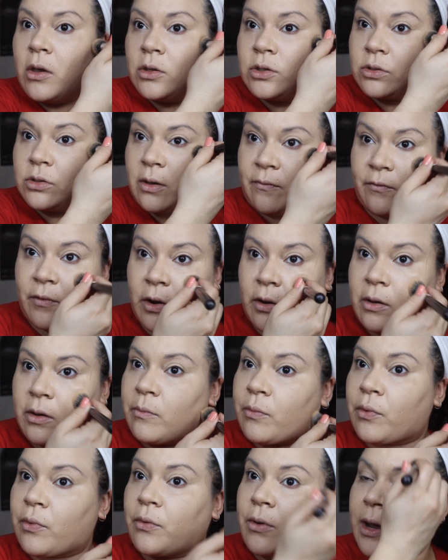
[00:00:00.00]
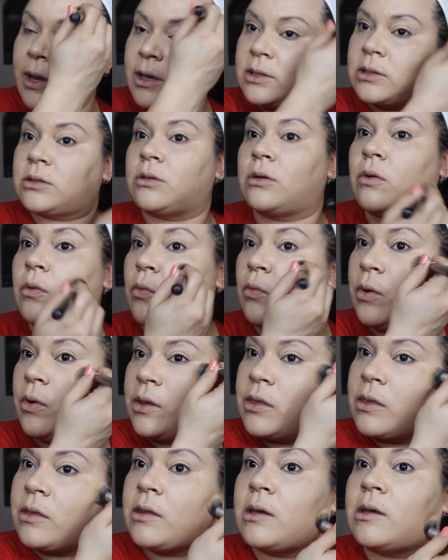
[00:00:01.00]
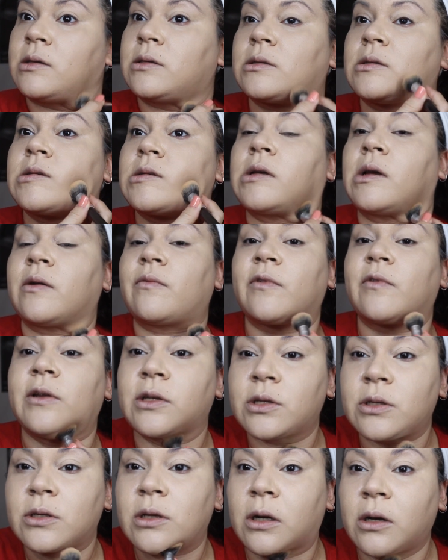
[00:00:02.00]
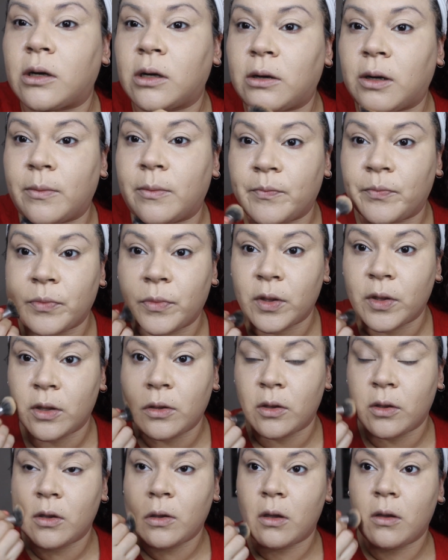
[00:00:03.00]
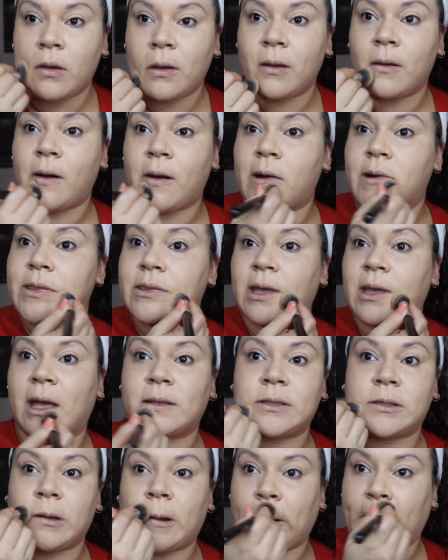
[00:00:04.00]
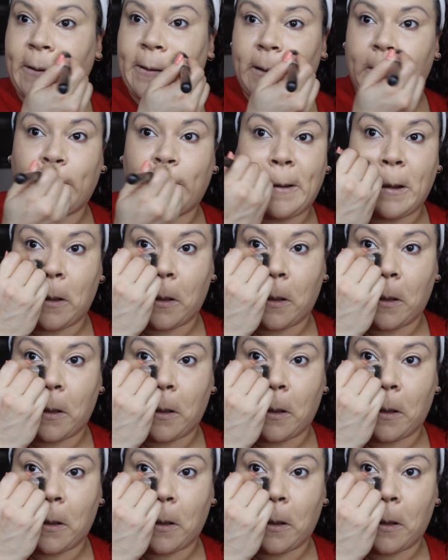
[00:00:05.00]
So I'm very impressed with this coverage on that scar.